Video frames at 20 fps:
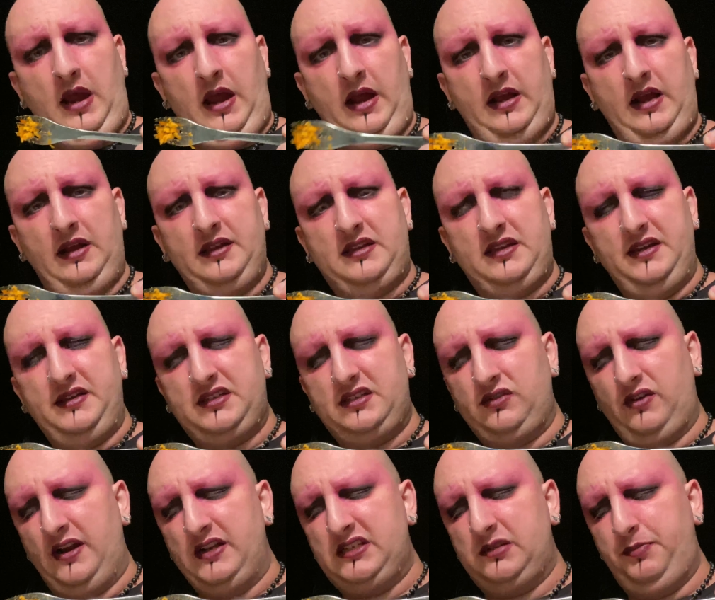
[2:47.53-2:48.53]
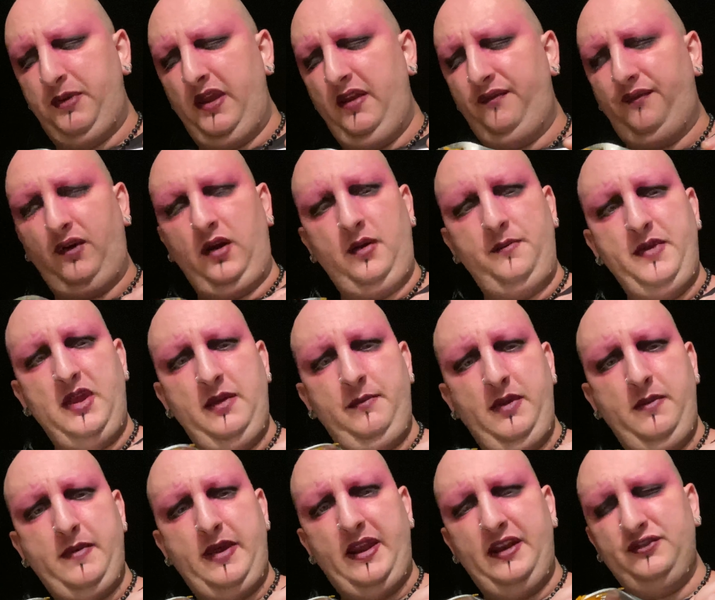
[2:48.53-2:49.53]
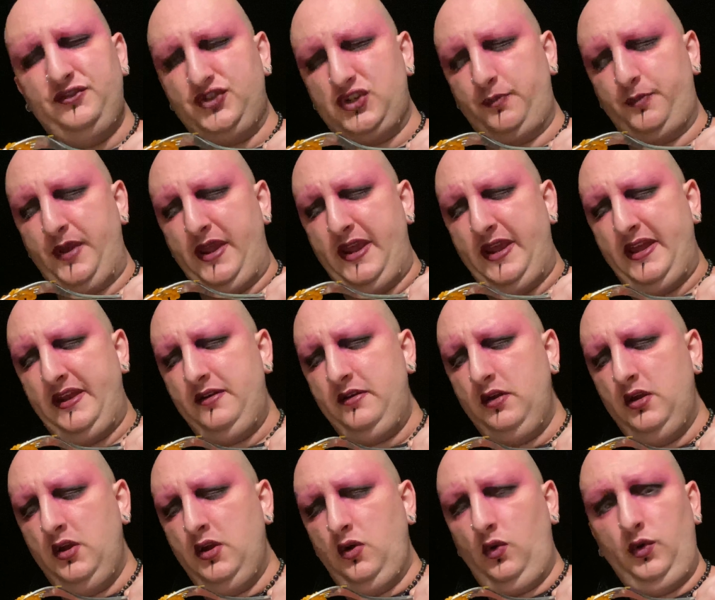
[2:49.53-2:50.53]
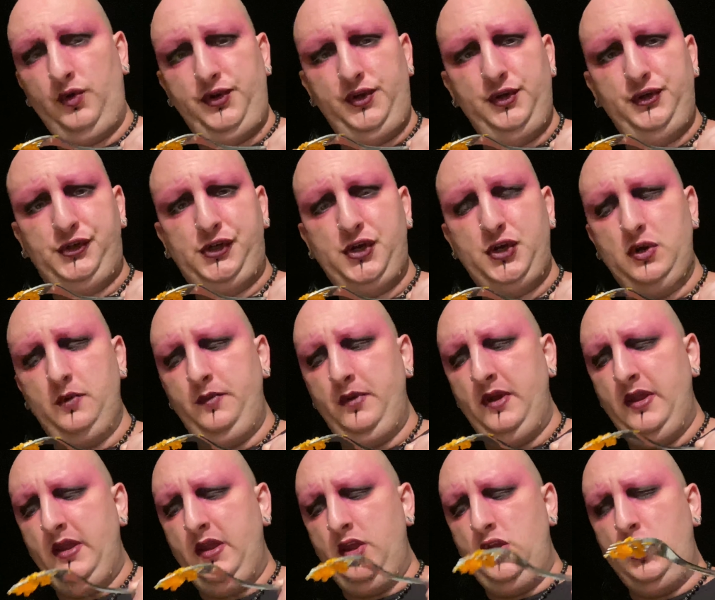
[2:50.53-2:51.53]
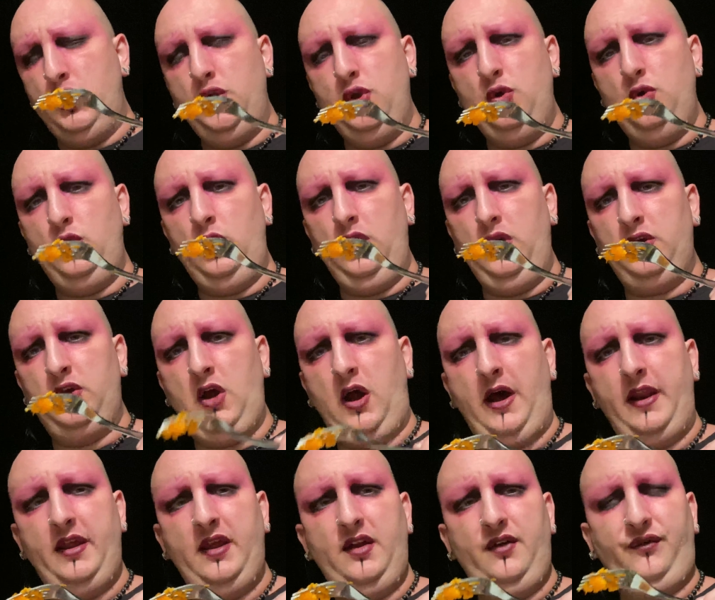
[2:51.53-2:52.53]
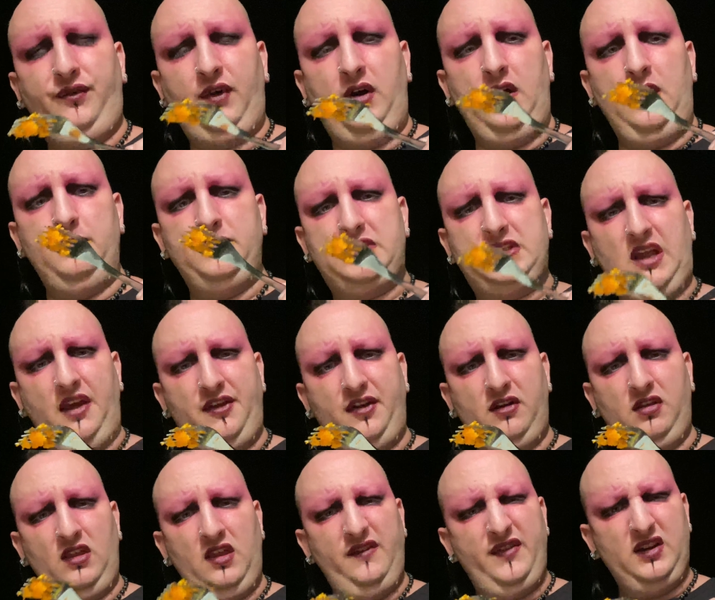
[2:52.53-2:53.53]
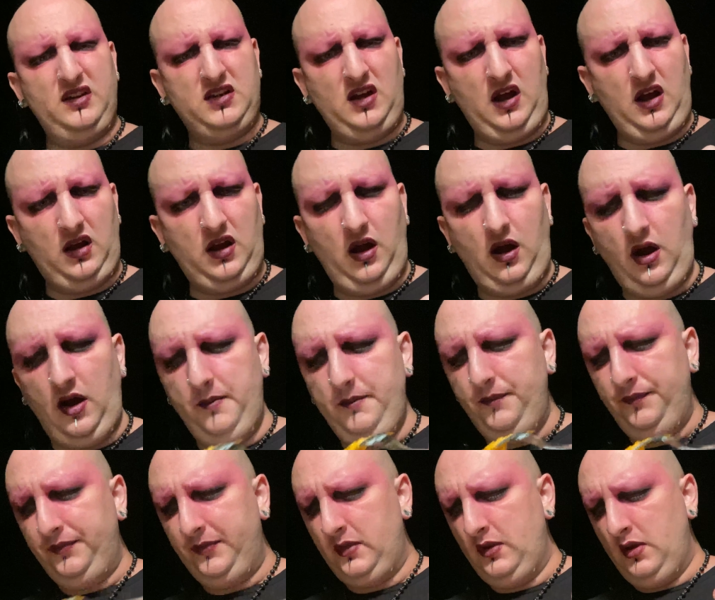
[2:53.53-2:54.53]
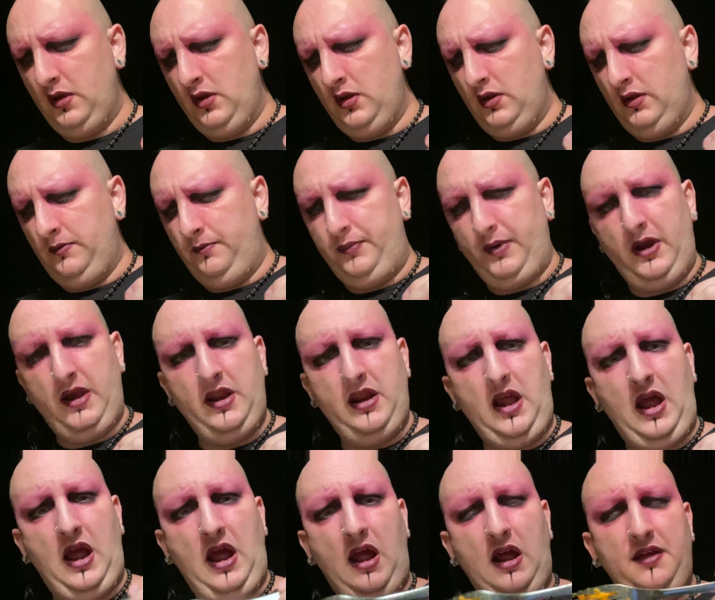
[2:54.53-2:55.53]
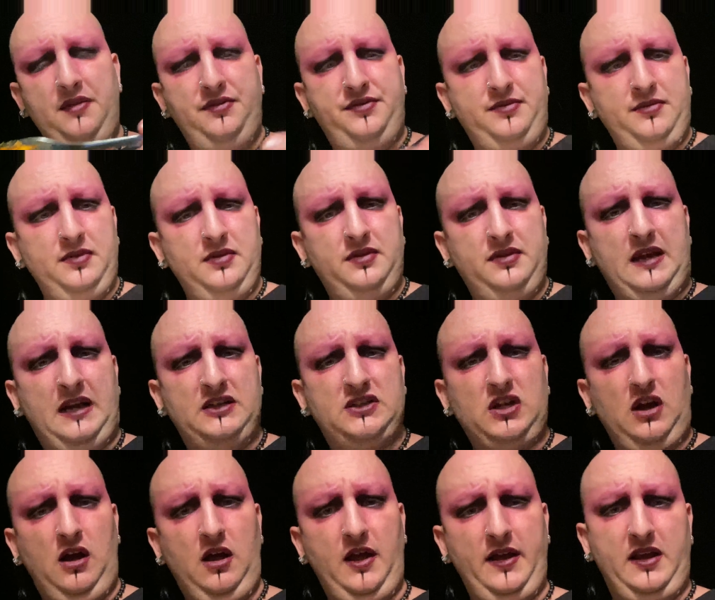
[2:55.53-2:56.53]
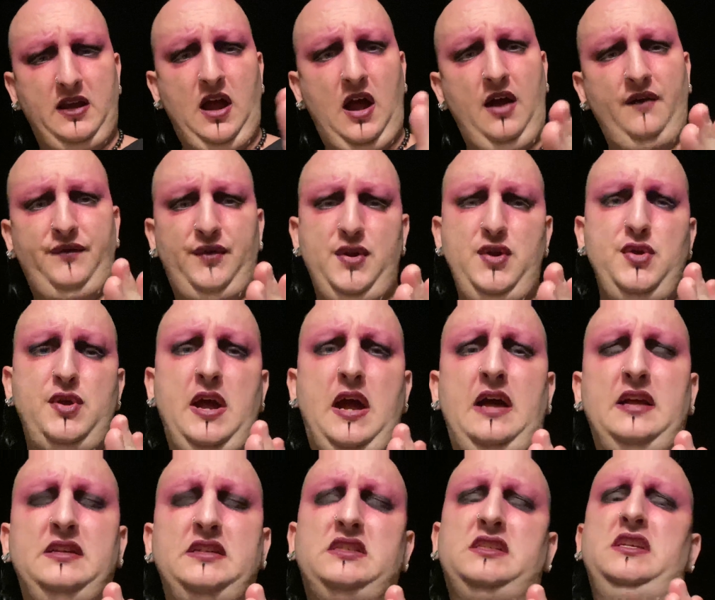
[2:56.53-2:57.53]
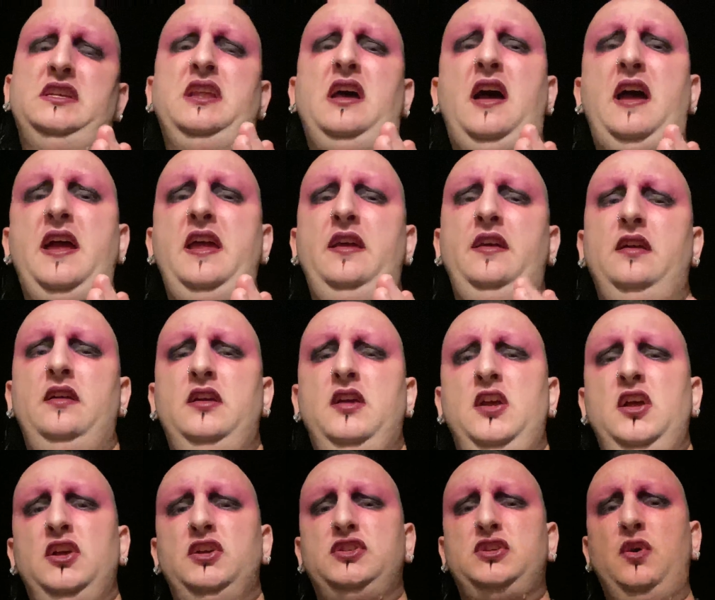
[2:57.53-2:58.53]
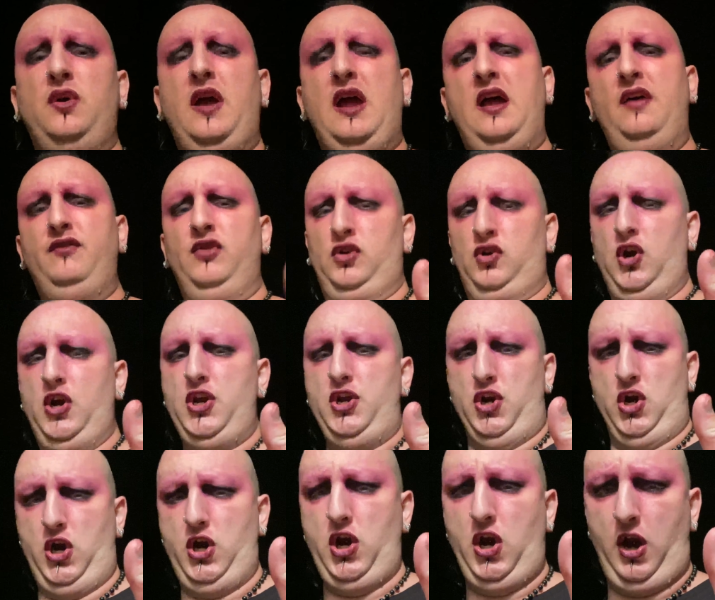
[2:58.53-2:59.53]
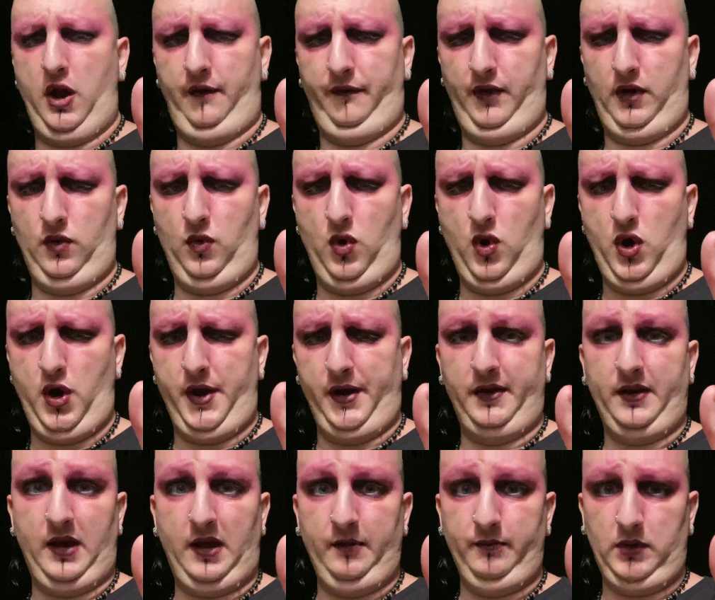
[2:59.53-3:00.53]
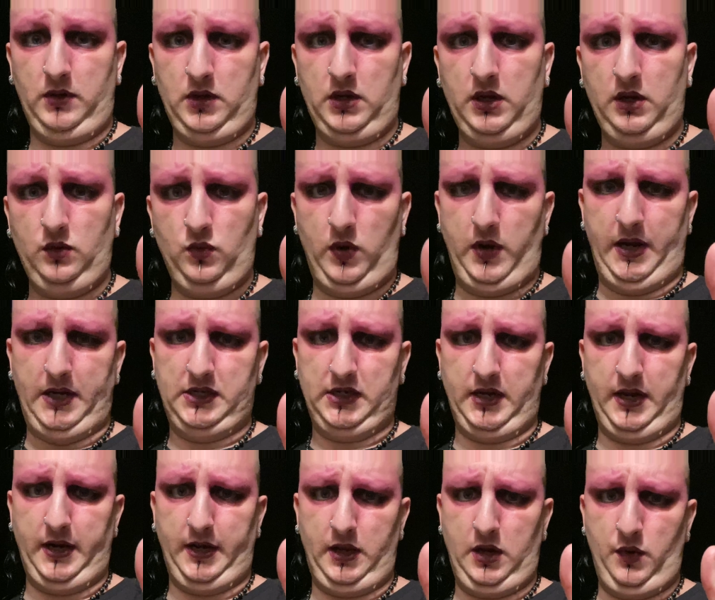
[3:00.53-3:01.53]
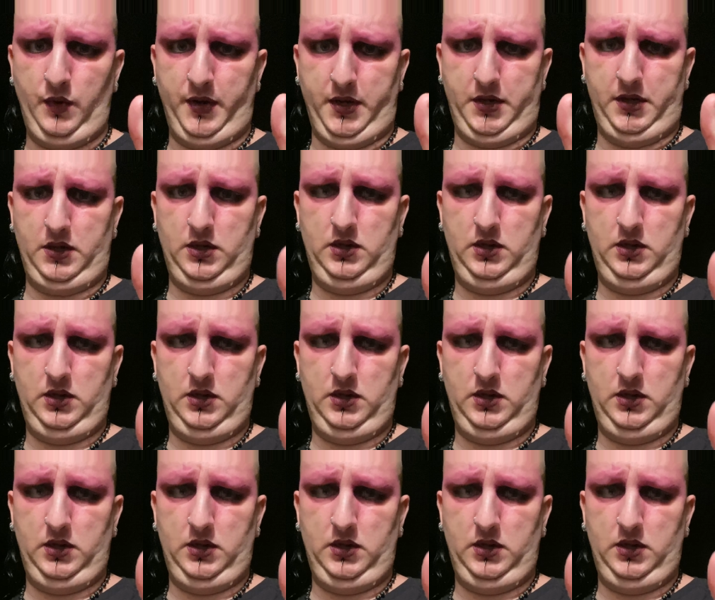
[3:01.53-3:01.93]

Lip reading: I got this recipe from Emmy Made in Japan on YouTube, who got it from southernliving.com. But that's all I got for you guys tonight. So have a great night, everyone. I'm getting wet. I gotta go in.